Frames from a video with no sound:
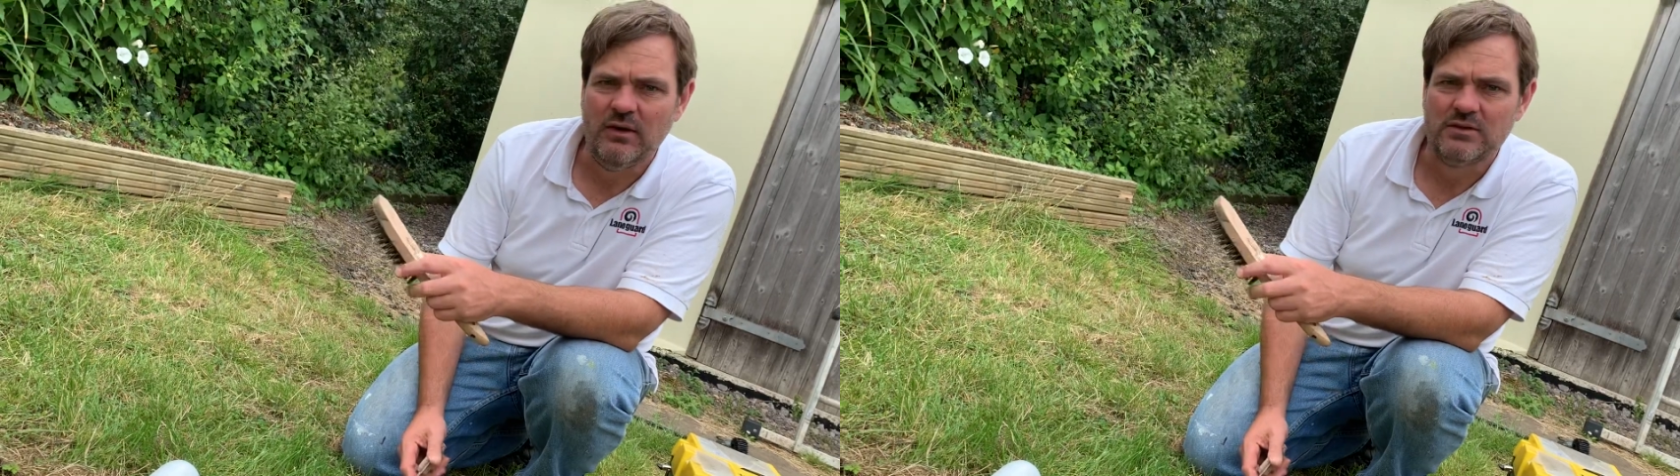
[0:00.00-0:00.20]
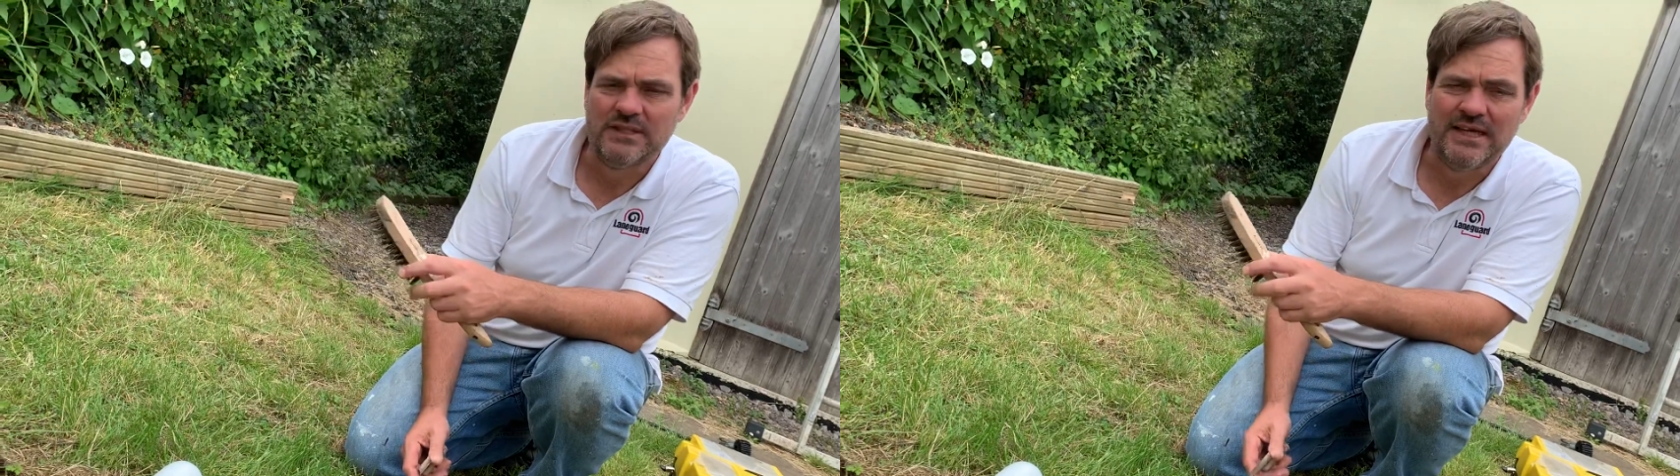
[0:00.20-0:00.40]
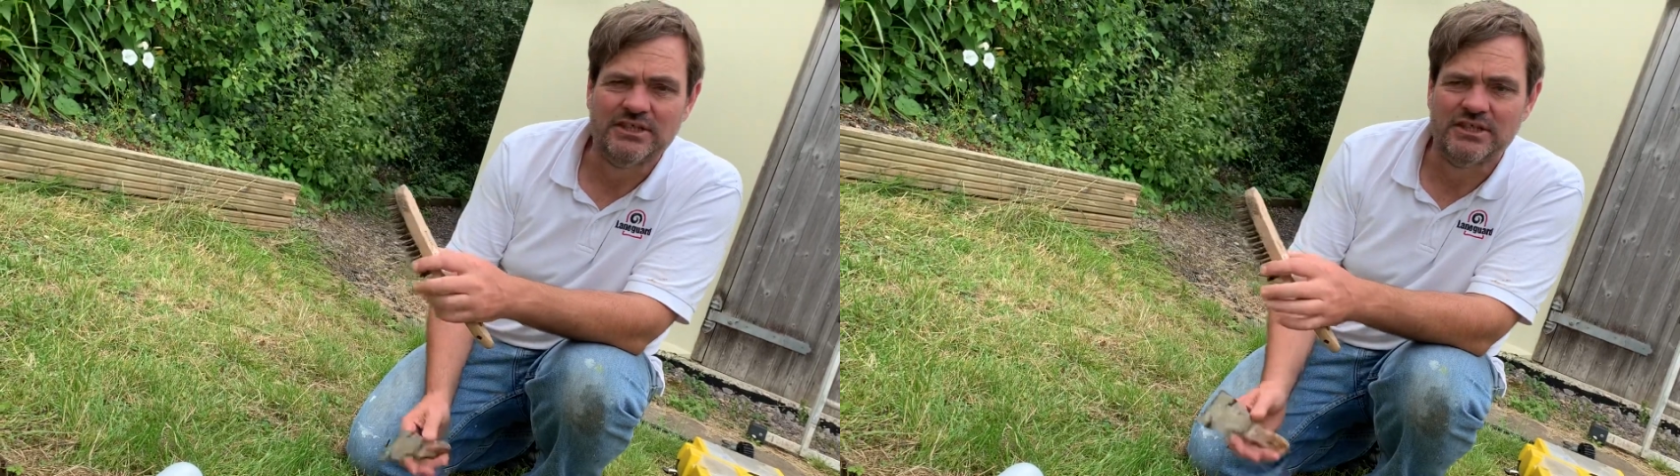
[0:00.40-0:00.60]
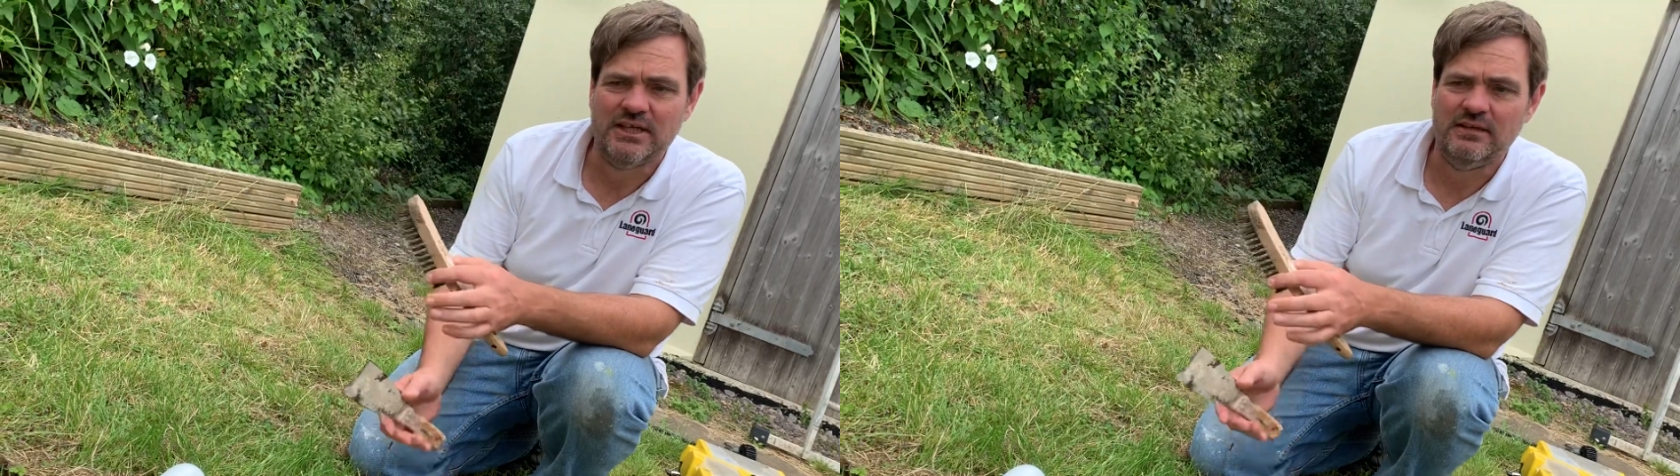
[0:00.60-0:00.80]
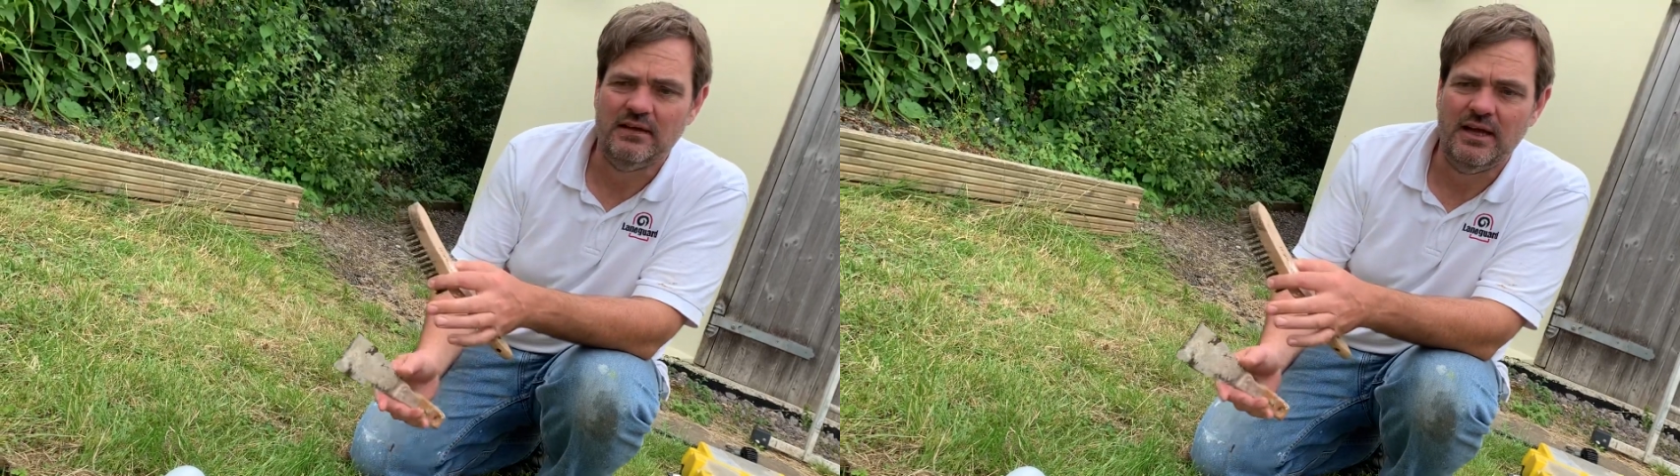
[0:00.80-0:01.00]
oxidation
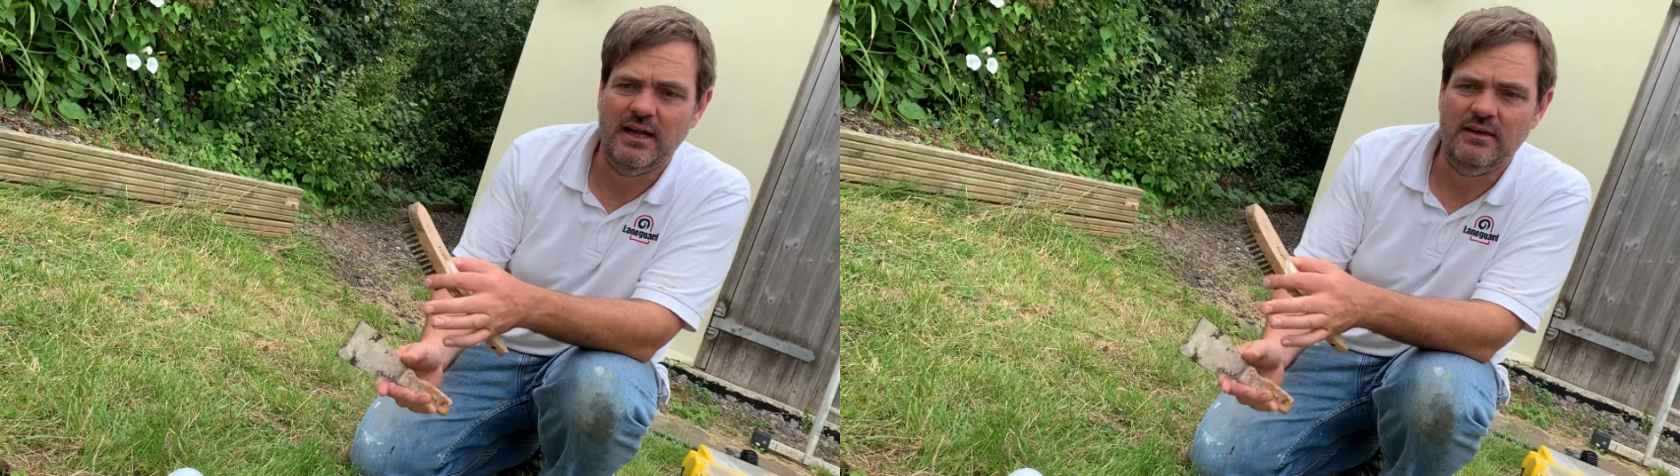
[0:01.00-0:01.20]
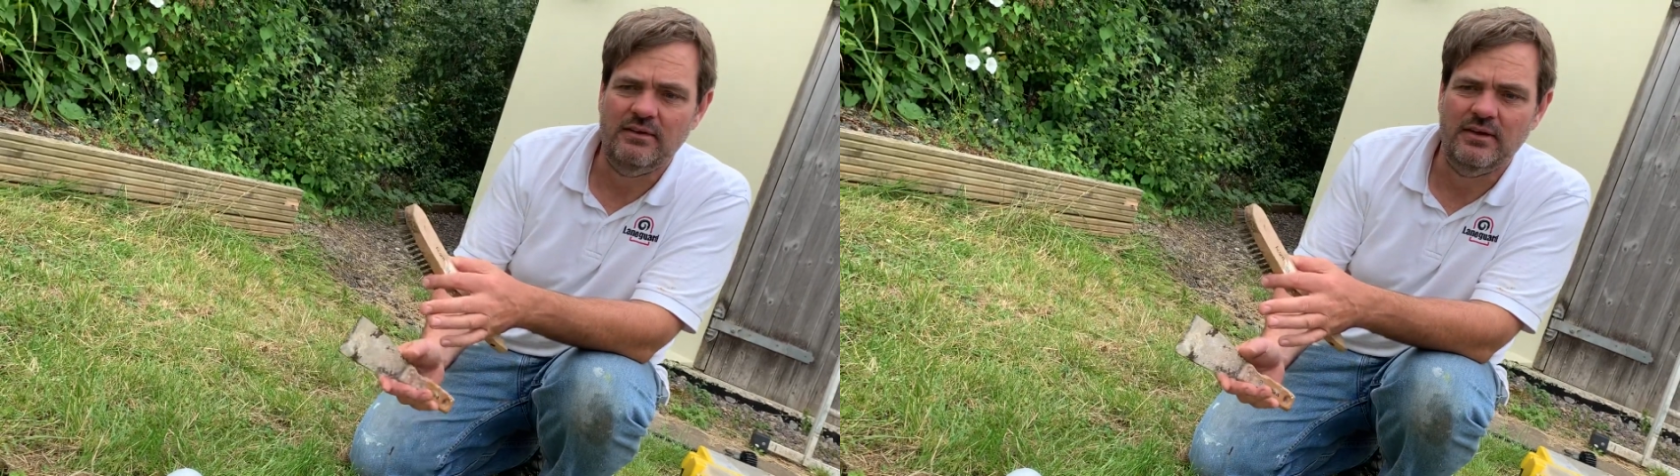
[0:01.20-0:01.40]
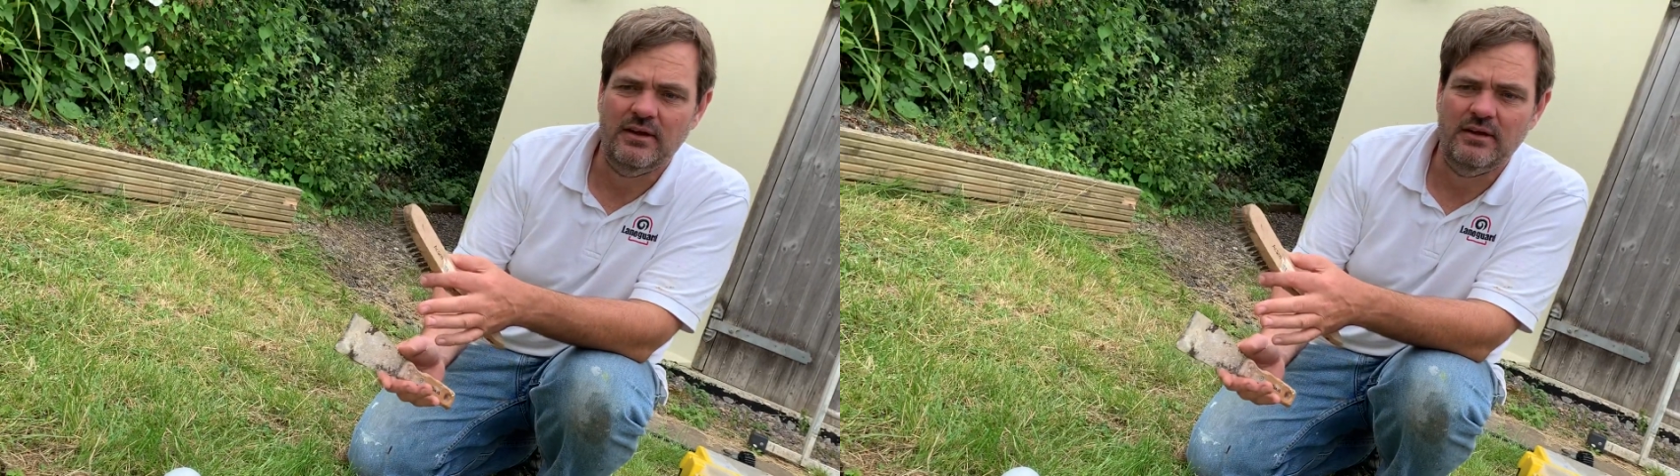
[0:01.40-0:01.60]
and